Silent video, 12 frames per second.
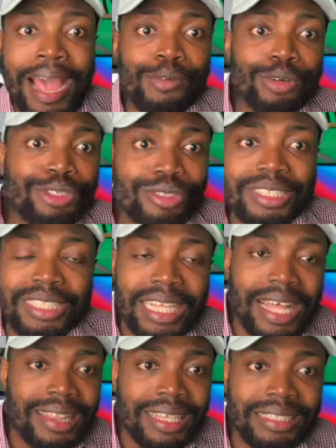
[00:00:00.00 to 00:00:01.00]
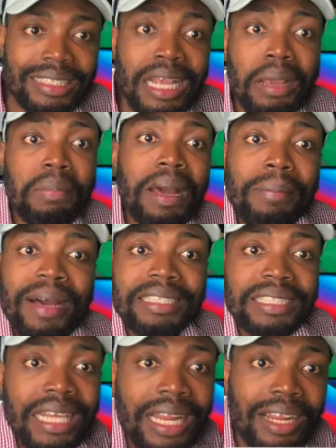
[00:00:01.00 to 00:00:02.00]
I want to start this, but my
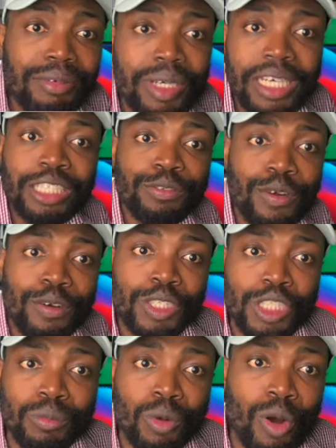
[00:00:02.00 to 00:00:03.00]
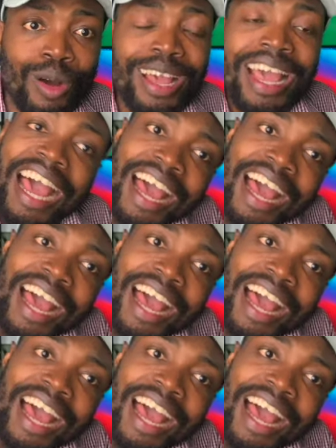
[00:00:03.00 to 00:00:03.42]
salary is very small.